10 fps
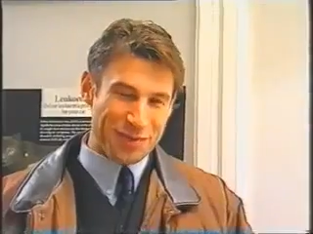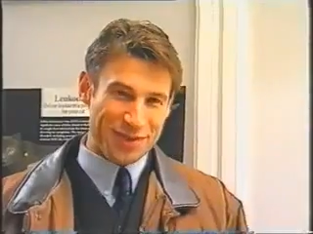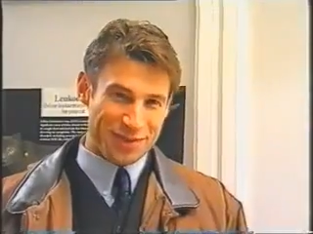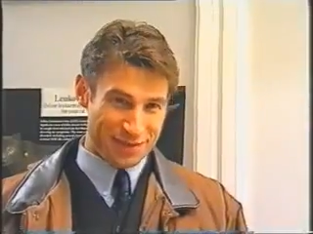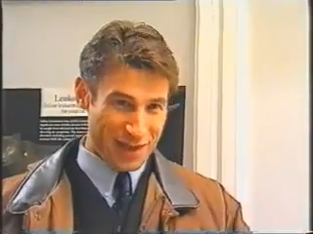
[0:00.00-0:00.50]

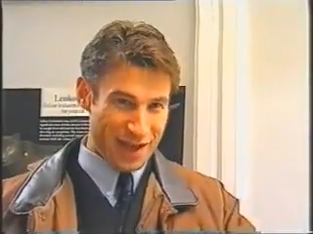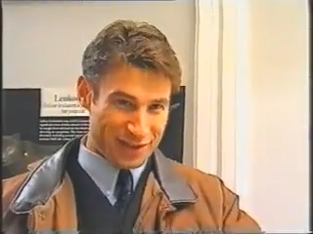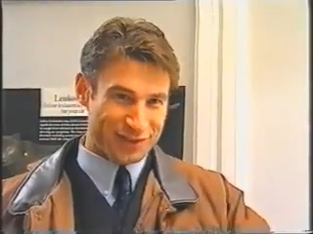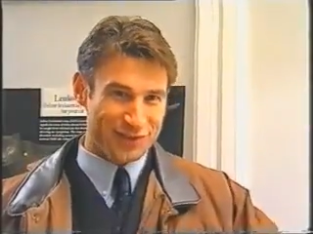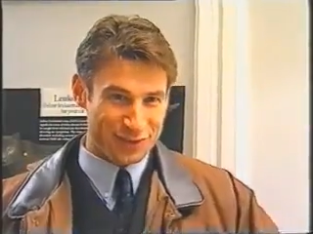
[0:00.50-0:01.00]
be that
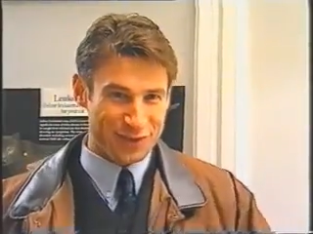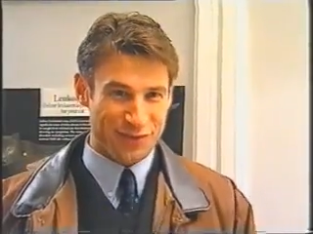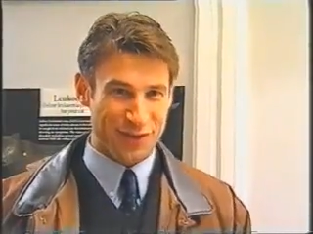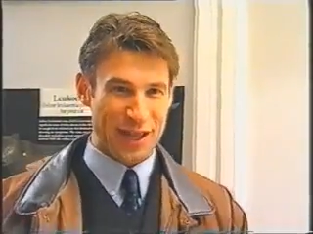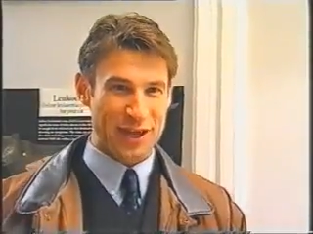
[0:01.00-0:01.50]
sort
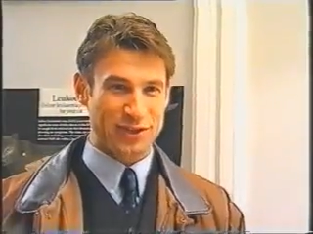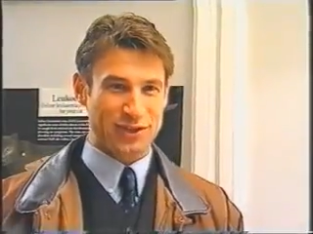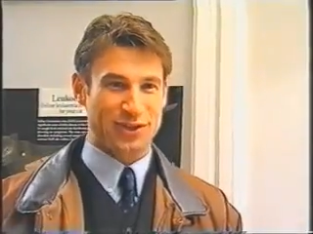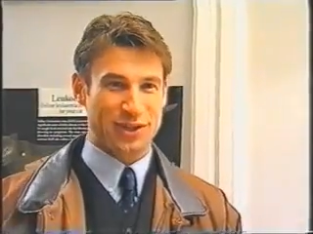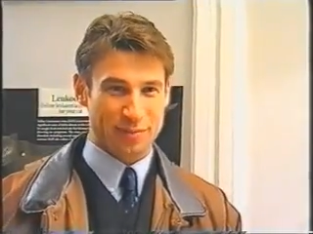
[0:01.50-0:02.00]
of
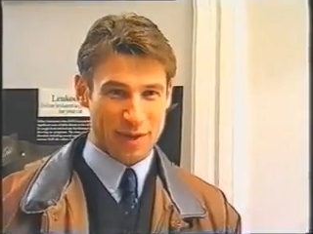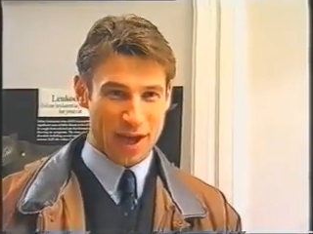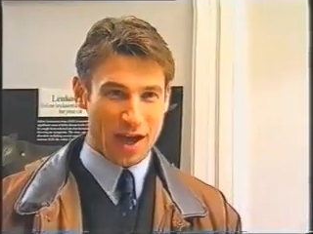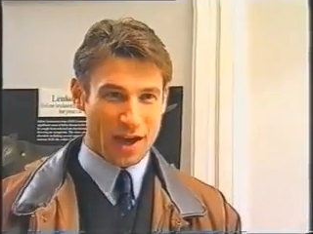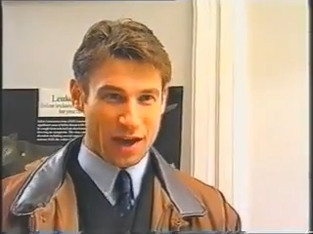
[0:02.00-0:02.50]
relationship.
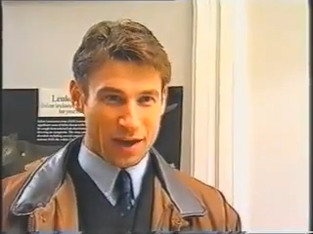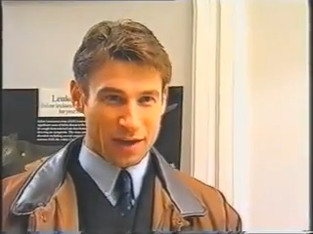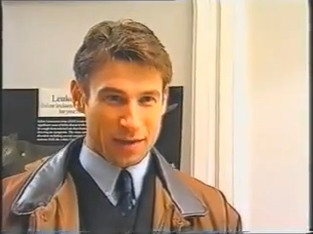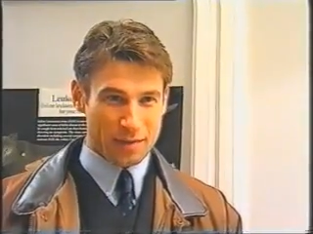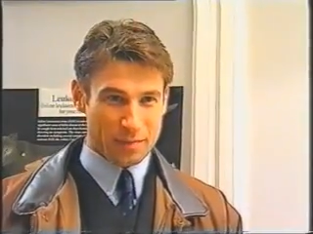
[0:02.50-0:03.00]

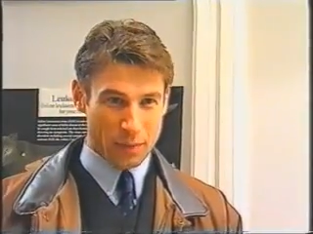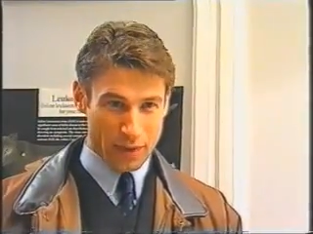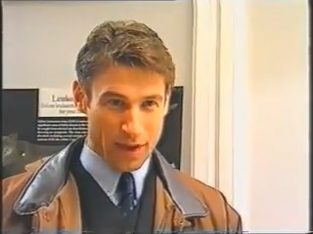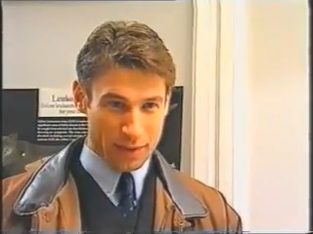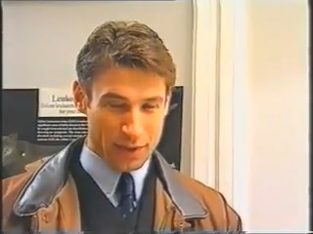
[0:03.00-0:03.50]
But we
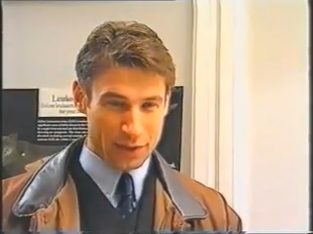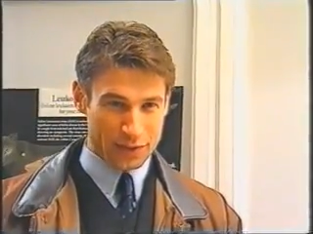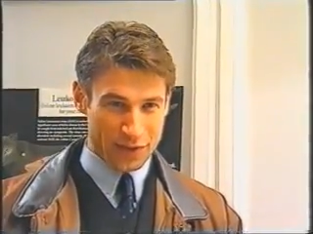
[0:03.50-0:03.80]
can be close